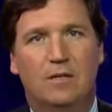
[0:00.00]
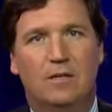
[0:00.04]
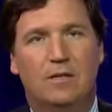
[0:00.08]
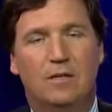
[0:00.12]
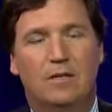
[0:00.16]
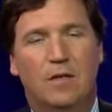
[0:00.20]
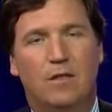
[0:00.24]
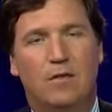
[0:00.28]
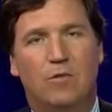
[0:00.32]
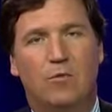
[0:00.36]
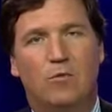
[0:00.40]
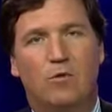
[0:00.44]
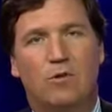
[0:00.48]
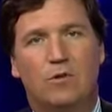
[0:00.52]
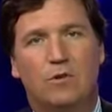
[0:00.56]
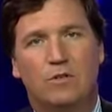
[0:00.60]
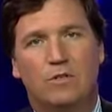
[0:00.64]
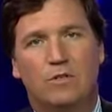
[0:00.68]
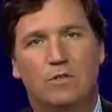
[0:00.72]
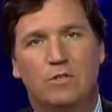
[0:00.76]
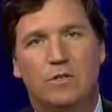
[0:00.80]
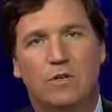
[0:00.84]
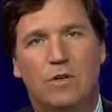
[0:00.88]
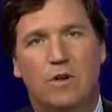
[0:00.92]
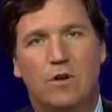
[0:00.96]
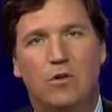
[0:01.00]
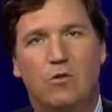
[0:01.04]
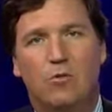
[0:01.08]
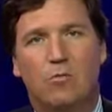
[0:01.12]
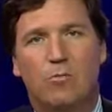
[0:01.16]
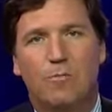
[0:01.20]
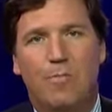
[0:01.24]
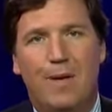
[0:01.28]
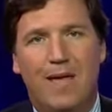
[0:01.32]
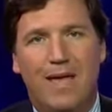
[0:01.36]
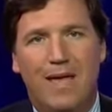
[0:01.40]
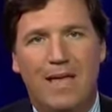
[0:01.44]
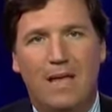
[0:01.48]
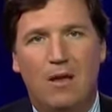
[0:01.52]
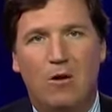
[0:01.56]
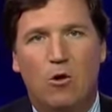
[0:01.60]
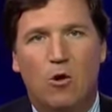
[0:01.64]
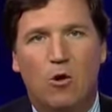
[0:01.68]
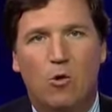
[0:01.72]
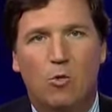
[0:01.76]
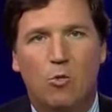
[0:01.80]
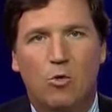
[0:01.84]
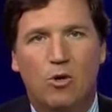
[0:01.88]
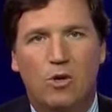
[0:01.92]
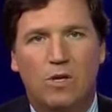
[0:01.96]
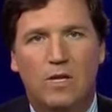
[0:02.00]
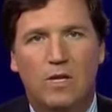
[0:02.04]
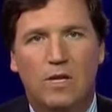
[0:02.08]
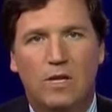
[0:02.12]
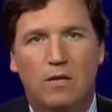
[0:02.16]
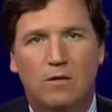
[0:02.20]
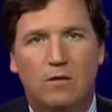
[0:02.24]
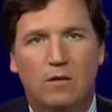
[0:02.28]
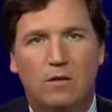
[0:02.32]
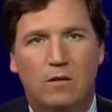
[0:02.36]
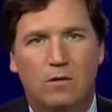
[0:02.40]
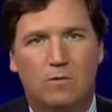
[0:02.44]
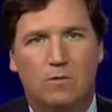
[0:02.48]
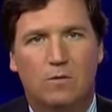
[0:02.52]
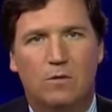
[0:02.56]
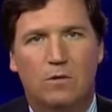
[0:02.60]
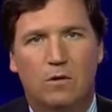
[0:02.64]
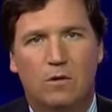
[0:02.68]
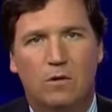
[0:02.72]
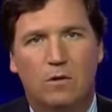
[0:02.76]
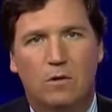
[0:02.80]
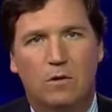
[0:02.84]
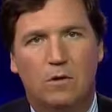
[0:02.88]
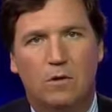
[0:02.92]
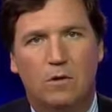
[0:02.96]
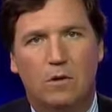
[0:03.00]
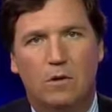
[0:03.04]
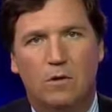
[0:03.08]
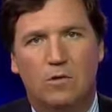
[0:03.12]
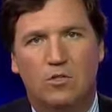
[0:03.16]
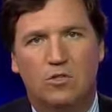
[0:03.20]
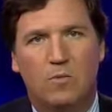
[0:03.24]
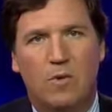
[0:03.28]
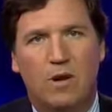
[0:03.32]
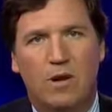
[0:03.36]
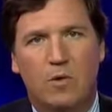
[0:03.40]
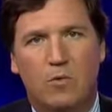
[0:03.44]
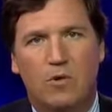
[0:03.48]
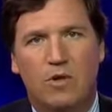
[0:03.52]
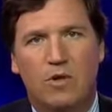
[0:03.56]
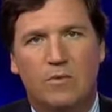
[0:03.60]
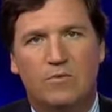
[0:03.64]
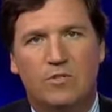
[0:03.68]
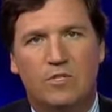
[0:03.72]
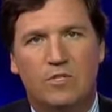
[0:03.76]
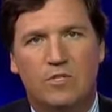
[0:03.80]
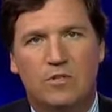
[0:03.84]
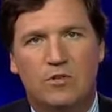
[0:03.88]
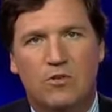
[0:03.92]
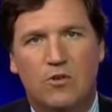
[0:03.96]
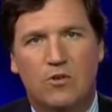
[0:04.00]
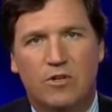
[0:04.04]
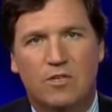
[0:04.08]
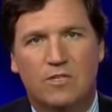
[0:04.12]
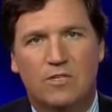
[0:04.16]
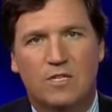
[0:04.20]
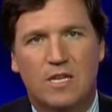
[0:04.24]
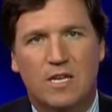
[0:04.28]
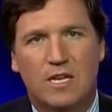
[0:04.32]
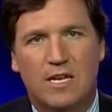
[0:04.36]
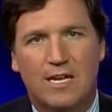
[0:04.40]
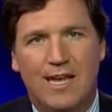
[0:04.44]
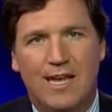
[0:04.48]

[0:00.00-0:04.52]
In other words, obey or we'll kill you. Jumaane Williams is a New York City